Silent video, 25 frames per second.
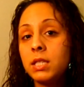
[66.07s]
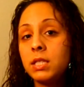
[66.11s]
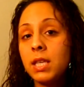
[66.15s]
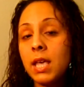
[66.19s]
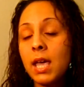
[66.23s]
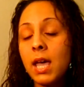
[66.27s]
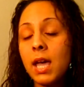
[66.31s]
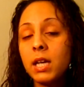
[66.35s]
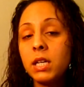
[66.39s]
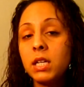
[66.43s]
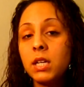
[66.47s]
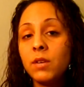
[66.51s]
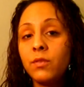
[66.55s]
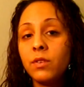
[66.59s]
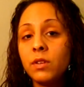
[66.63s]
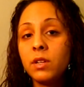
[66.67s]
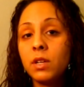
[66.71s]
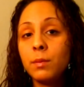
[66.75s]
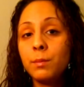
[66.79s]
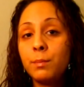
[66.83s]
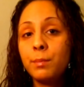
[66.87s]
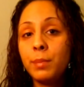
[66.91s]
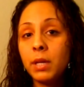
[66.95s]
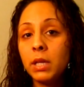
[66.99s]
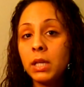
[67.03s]
They had different
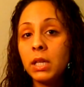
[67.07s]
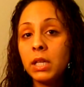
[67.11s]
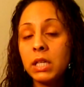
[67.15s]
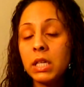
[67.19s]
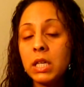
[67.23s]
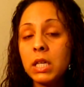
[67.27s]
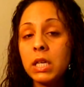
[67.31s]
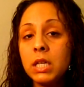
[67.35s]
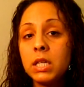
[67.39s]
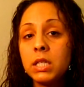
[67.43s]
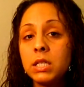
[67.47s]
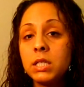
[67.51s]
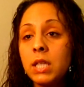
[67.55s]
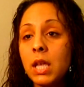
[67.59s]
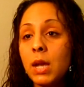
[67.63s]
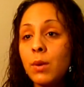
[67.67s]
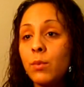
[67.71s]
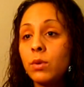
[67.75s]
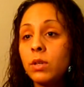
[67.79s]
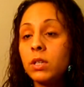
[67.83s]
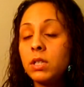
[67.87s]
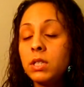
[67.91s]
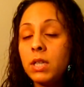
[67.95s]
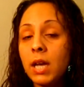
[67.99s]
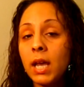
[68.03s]
abilities. They
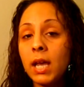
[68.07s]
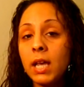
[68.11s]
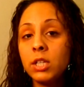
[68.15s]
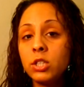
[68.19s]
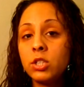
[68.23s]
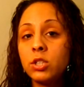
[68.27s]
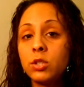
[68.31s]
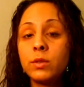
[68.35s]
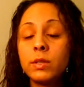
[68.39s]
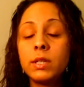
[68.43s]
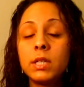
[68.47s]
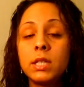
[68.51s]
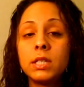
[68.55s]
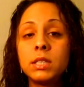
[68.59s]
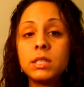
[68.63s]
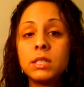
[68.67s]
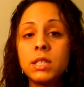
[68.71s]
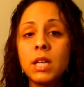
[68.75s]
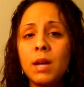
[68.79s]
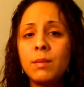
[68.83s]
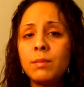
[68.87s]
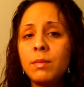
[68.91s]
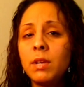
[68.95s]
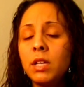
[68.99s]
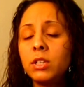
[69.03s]
were dangerous.
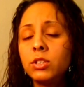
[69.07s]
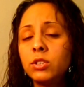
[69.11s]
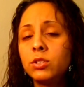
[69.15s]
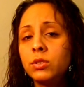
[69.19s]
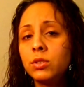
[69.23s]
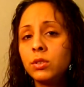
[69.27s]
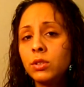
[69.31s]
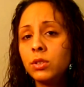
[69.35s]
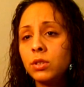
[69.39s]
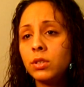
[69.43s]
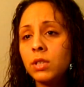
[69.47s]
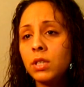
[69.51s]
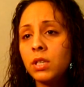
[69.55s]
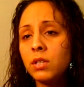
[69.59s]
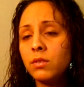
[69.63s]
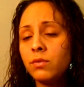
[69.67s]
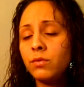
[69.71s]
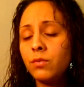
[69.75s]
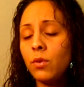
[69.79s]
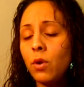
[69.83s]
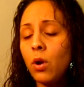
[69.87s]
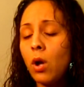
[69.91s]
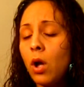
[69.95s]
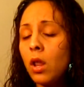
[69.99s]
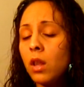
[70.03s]
I'm not sure if
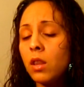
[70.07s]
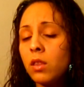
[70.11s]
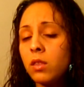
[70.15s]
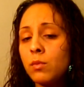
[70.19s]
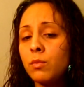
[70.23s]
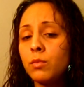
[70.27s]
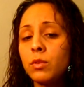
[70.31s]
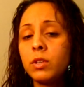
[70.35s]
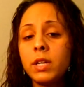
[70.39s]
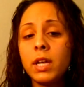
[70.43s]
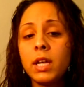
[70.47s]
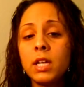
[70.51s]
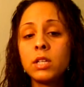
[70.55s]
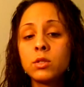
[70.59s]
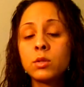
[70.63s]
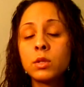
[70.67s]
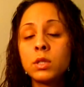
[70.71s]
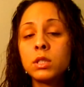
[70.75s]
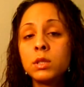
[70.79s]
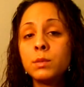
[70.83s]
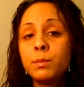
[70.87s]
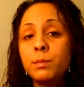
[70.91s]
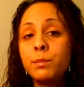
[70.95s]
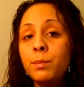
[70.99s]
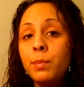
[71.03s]
all of them are
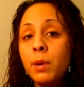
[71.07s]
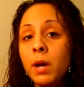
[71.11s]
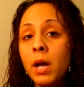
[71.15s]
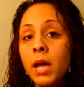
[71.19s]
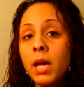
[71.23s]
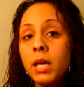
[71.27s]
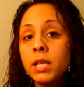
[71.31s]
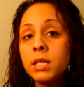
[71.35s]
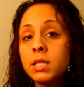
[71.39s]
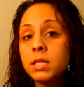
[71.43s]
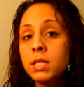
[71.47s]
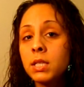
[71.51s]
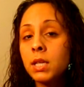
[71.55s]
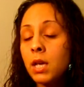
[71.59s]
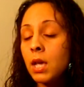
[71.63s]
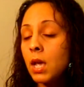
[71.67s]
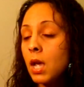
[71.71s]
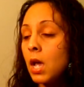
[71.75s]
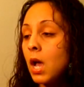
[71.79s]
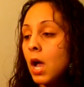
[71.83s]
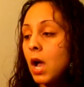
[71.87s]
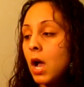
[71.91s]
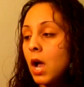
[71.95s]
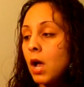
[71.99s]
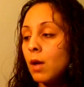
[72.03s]
dangerous, but
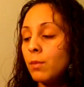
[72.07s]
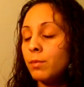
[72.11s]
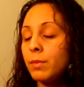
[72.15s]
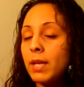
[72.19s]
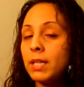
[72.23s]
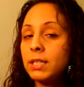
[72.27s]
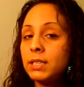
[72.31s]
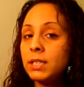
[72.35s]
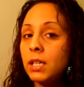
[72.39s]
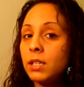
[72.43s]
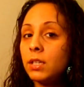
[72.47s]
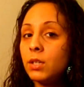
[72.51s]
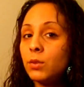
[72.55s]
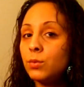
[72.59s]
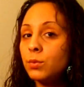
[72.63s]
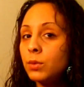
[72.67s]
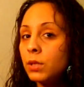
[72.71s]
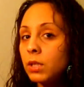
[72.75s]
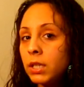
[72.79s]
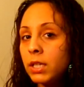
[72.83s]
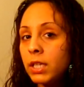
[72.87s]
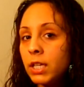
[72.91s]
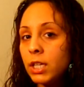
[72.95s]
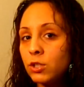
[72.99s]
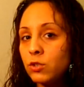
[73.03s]
um, that sounded
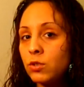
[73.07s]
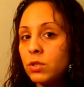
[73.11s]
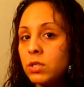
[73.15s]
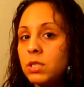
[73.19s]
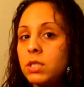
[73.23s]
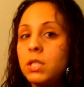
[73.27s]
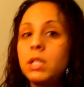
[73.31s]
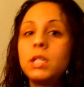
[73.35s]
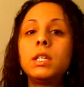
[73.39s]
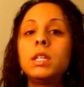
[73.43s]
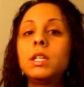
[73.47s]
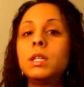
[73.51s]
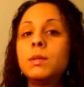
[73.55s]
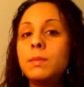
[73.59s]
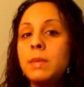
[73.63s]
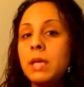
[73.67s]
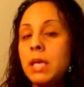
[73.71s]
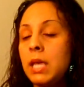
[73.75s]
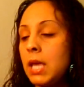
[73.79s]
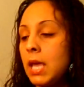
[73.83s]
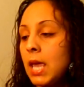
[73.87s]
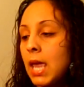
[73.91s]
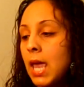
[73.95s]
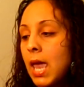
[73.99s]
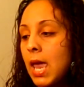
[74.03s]
really interesting to
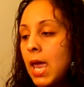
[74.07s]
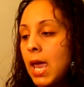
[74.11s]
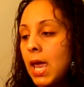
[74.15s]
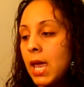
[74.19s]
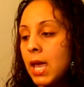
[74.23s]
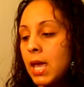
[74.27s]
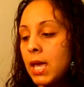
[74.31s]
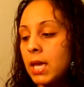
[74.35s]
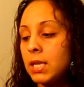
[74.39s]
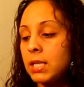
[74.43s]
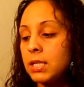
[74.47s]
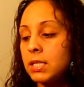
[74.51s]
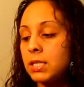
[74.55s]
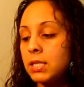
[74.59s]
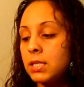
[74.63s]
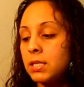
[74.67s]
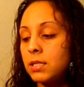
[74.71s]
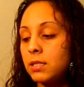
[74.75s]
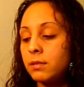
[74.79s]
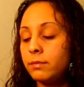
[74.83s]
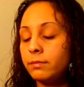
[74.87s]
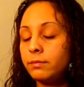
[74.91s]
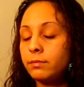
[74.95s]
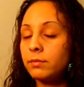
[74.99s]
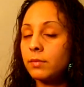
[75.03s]
me and
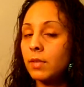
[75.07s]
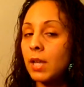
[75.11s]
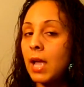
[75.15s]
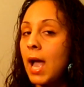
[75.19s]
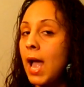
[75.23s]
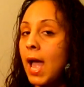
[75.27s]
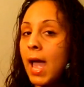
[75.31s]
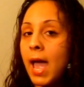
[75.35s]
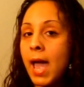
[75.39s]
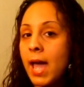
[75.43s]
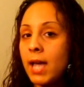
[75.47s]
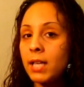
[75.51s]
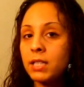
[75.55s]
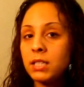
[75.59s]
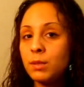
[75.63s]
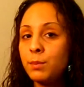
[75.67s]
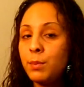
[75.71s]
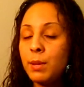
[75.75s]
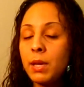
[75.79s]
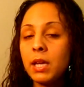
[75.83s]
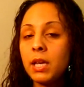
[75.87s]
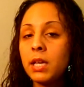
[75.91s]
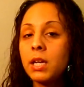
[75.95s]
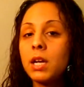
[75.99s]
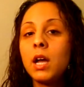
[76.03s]
I had to
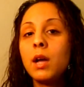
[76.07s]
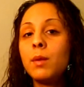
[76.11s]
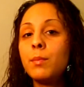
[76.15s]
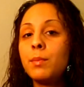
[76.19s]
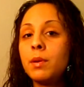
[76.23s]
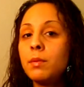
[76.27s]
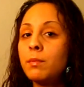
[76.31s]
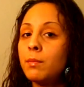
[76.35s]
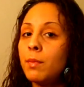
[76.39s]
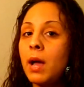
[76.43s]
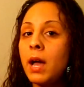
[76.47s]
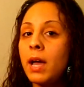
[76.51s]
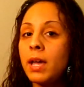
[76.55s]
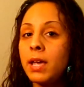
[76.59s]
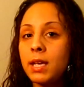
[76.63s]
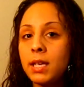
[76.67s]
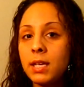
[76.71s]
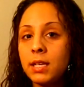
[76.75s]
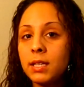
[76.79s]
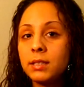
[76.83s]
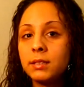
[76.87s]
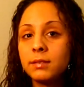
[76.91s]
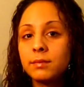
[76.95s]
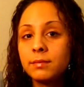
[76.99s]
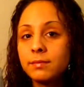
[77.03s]
pick it up and buy it.